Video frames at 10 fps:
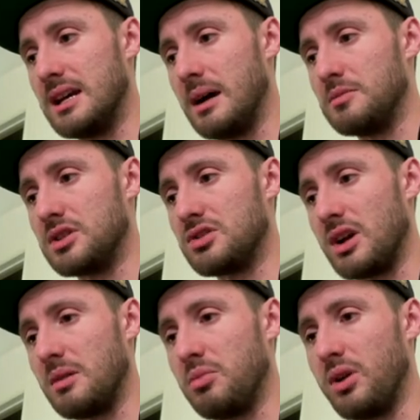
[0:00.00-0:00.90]
I'm just
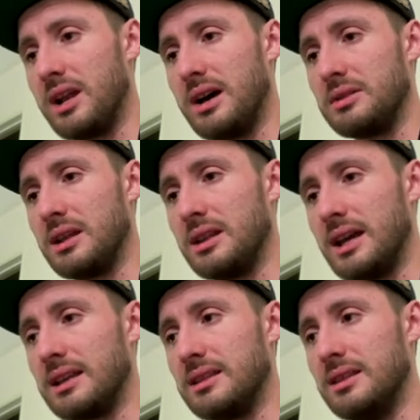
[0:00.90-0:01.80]
trying to point out that
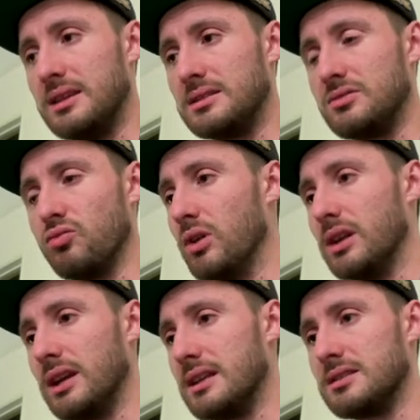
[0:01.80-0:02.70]
like this
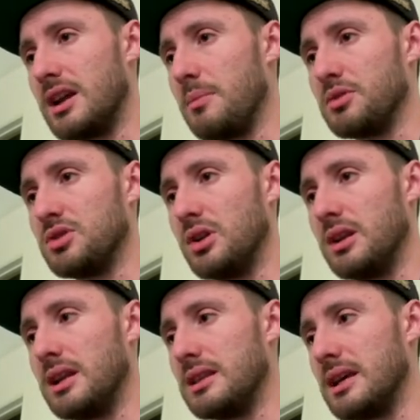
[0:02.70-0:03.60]
really is an
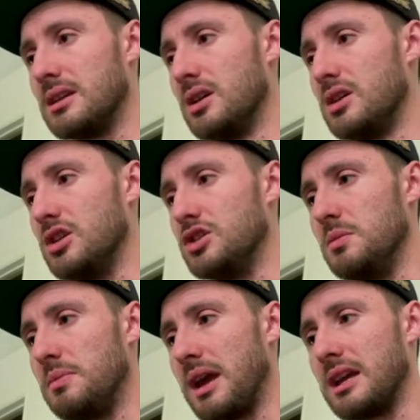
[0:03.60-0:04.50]
opportunity that you should
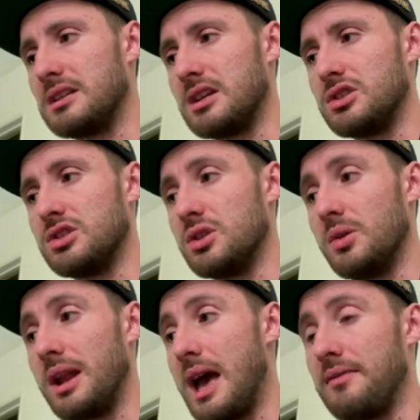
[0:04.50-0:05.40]
be paying attention to
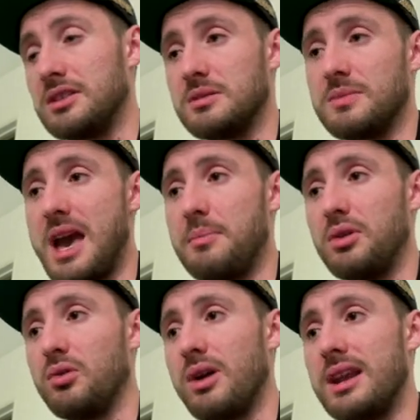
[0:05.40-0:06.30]
and having some
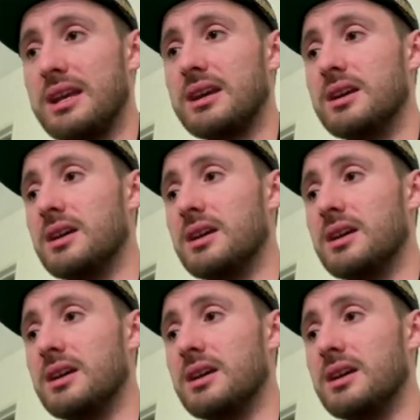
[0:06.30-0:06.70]
capital ready.